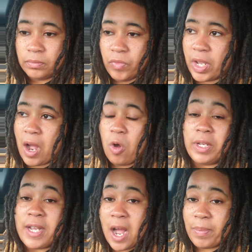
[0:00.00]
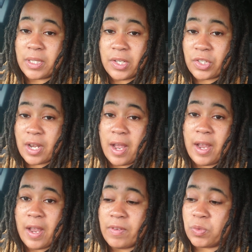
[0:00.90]
The only competition I
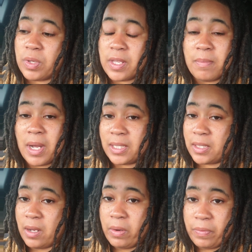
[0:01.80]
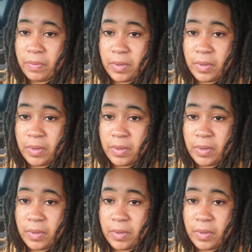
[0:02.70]
have is within myself.